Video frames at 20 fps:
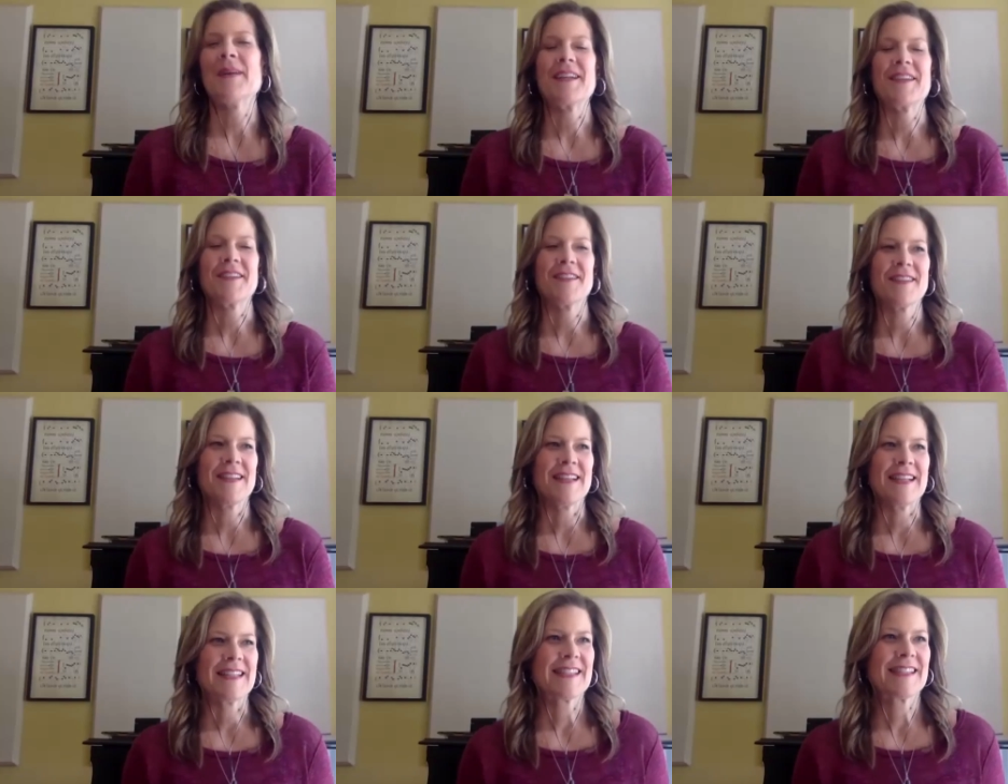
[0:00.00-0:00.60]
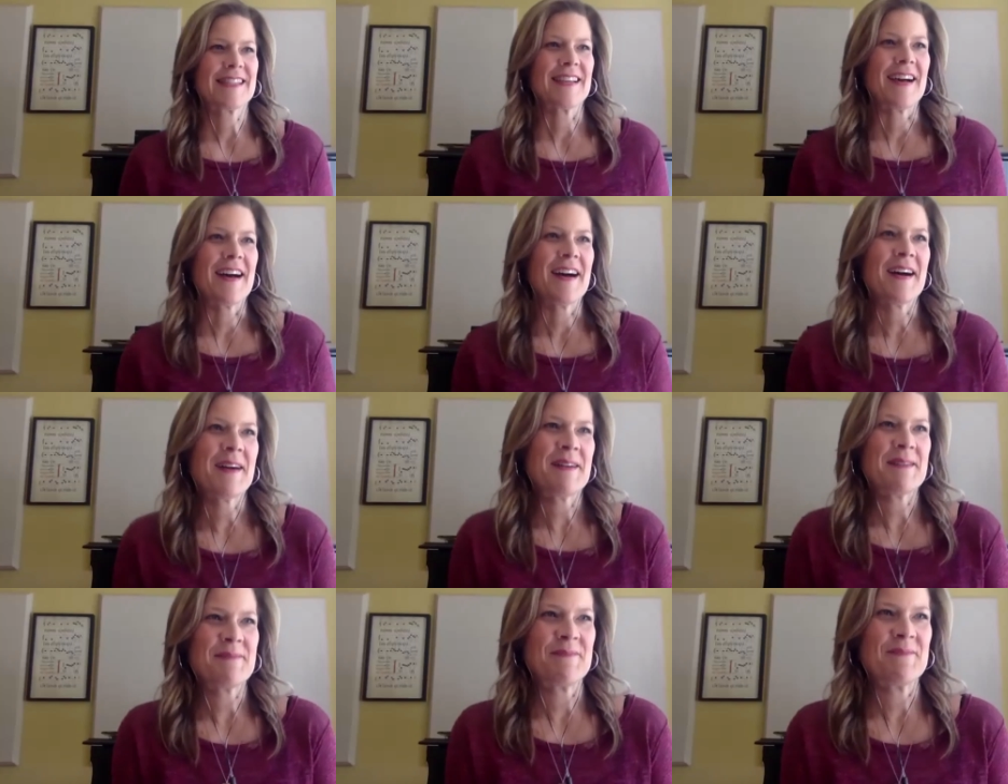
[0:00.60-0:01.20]
goodness.
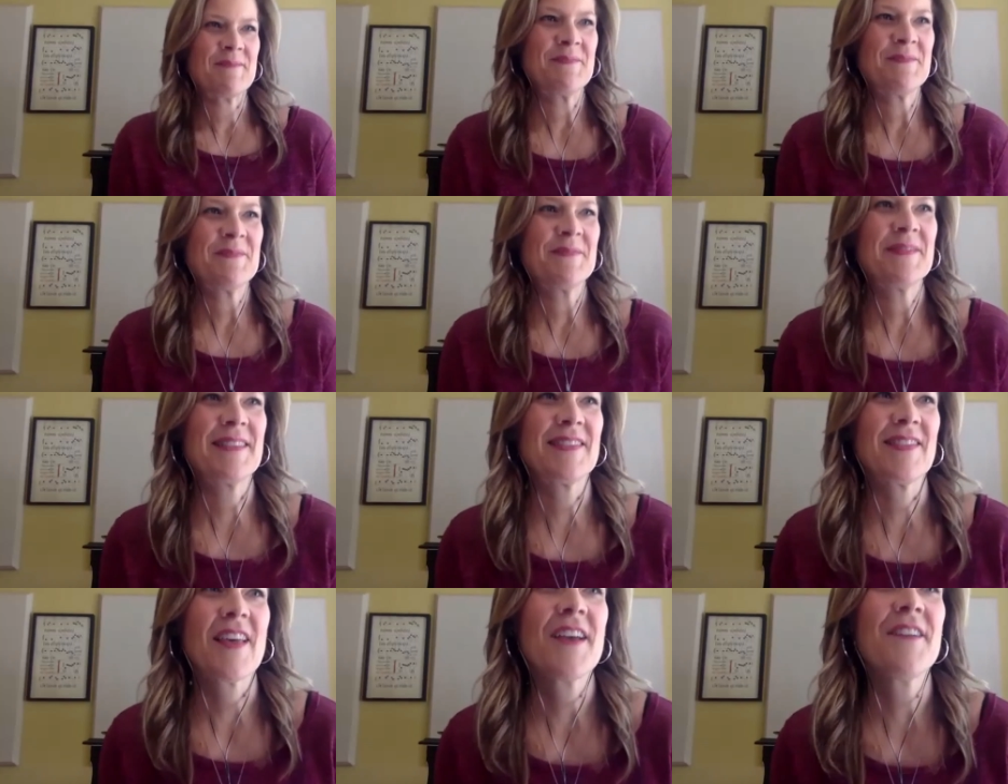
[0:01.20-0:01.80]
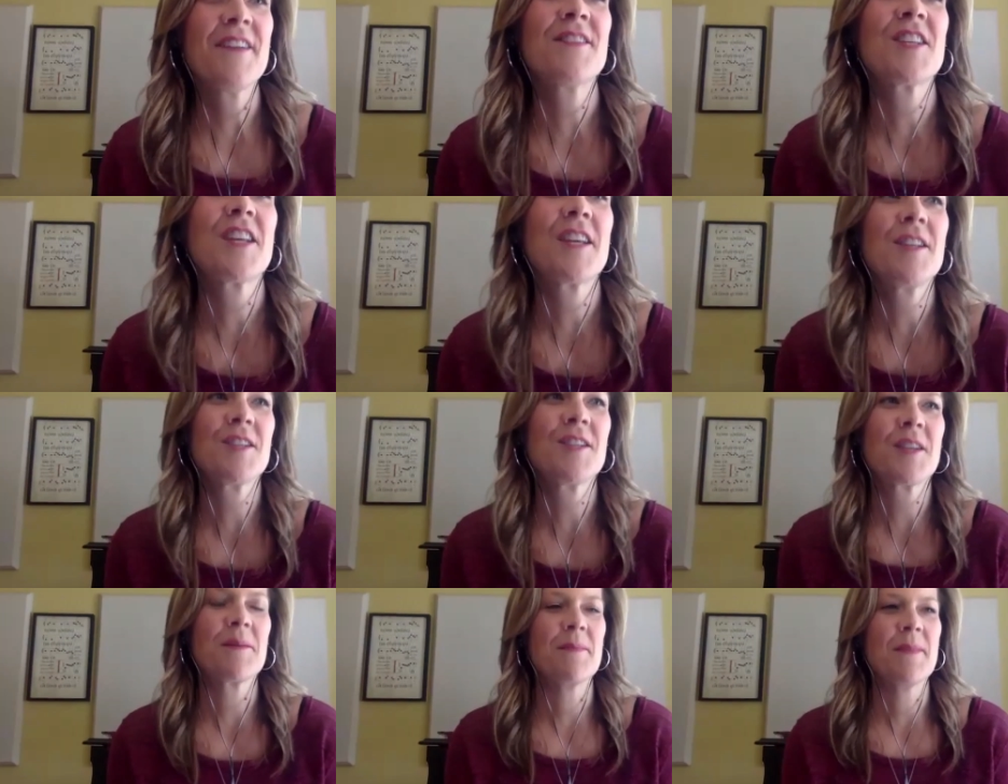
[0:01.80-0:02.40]

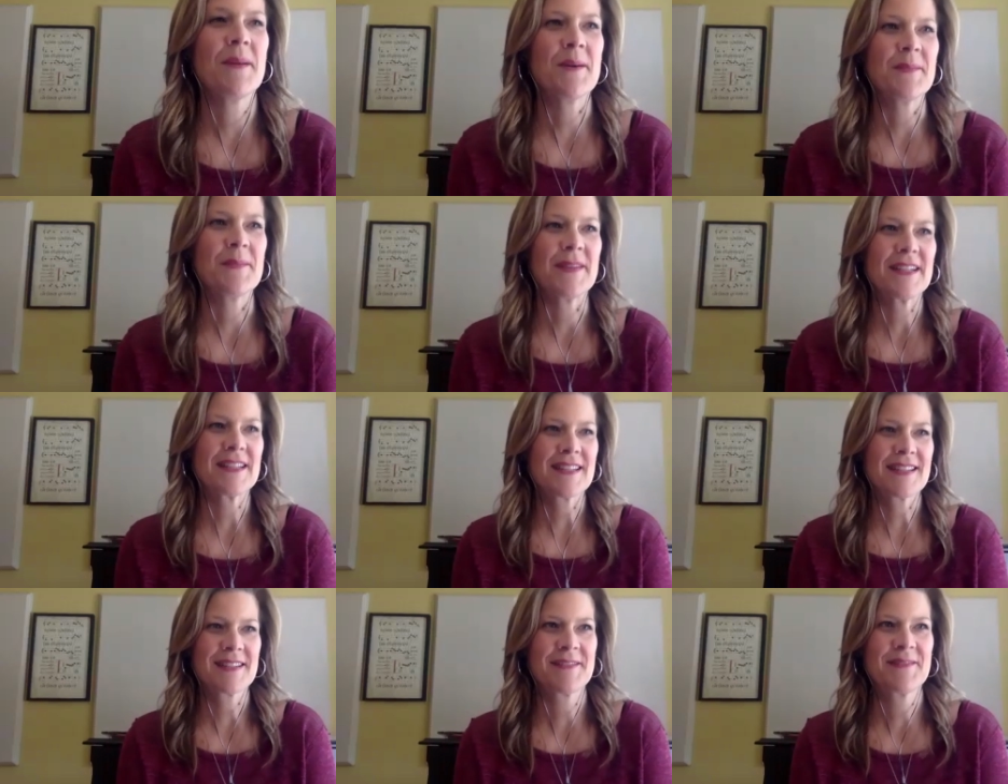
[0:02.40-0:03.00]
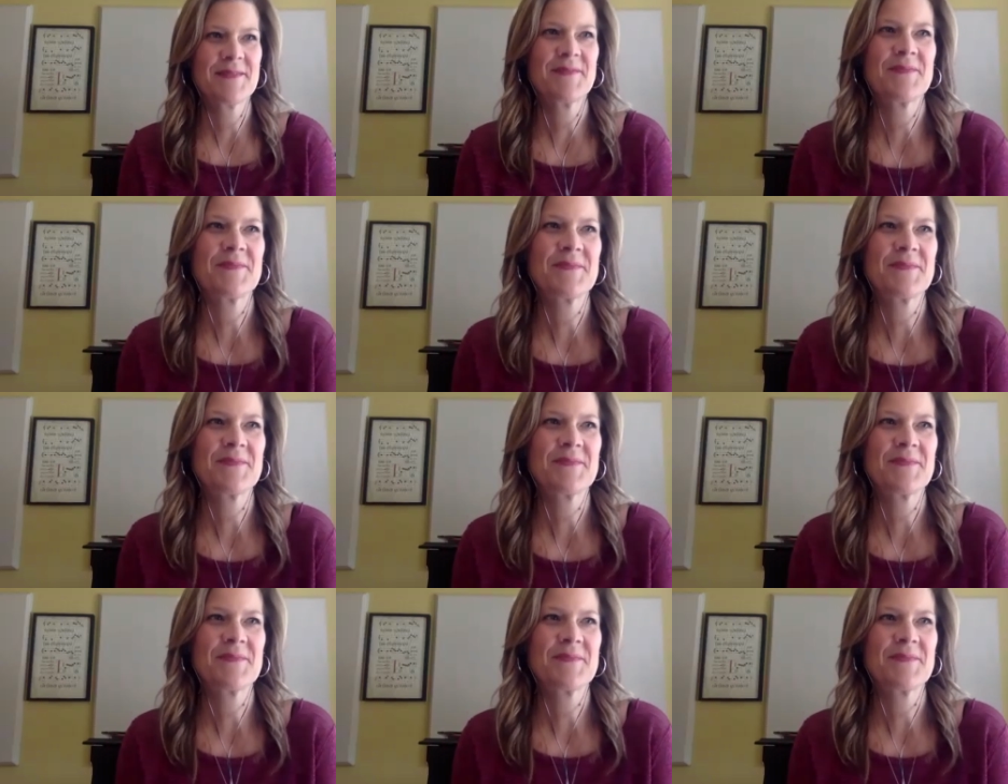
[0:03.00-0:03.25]
Life-changing moment.